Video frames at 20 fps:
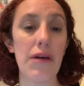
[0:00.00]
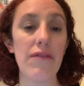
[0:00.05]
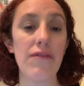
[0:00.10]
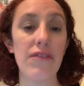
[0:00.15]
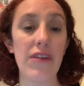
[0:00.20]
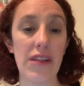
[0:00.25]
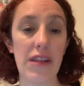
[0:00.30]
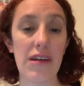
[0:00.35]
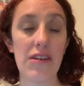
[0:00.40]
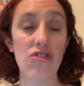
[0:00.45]

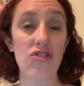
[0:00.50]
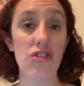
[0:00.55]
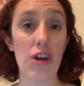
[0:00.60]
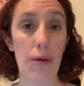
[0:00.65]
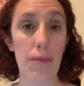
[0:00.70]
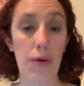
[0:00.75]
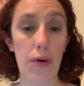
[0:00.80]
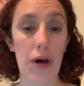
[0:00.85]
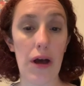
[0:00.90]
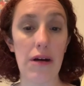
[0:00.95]
Villas
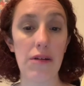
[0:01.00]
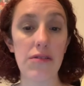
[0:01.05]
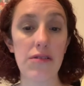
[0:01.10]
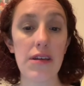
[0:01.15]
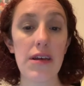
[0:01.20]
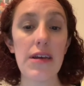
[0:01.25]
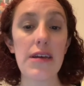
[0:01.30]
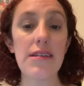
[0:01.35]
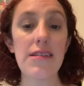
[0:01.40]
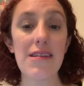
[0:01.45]
Jumbo House,
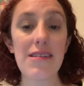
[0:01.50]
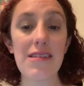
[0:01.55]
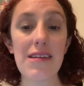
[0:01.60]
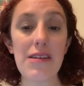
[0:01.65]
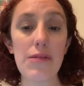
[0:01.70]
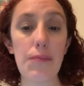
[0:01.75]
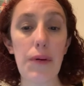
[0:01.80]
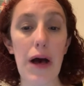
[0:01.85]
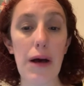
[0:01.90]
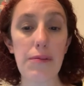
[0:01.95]

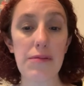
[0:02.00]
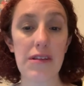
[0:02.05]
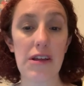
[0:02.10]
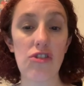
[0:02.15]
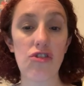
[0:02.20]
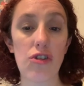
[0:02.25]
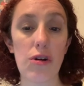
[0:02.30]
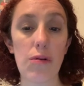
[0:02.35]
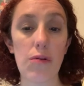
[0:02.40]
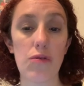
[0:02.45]
Disney's Pop
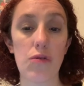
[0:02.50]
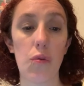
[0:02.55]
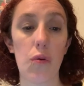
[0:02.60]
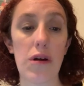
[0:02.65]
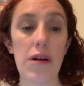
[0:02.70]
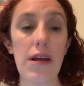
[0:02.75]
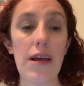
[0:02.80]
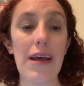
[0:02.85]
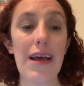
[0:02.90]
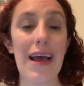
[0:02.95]
Century
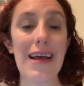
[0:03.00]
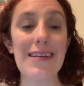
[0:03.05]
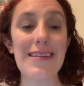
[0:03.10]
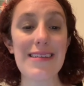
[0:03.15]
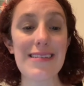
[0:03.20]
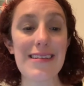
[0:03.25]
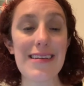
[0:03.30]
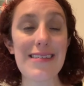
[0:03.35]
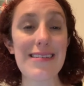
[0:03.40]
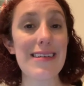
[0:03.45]
Resort, and
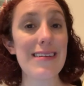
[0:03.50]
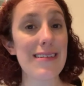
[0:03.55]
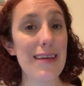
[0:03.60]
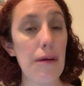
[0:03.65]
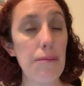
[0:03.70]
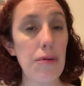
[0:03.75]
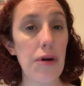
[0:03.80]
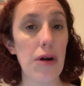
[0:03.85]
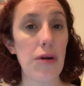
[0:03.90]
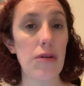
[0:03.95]
Disney's
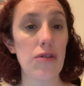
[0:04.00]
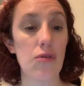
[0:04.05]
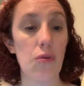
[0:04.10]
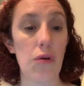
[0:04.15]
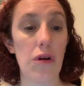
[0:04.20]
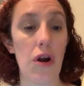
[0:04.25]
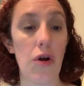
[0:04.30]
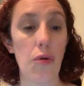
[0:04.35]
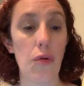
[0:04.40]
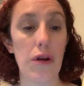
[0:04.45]
Contemporary
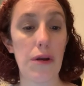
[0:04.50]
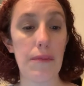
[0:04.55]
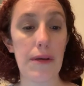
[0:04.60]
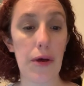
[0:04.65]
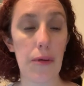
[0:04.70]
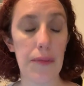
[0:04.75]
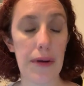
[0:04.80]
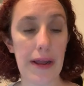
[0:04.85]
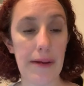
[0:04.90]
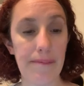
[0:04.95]
Resort are going to be
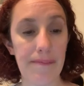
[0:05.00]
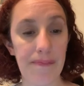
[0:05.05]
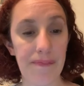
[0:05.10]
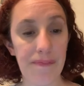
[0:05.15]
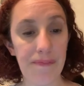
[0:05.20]
opening.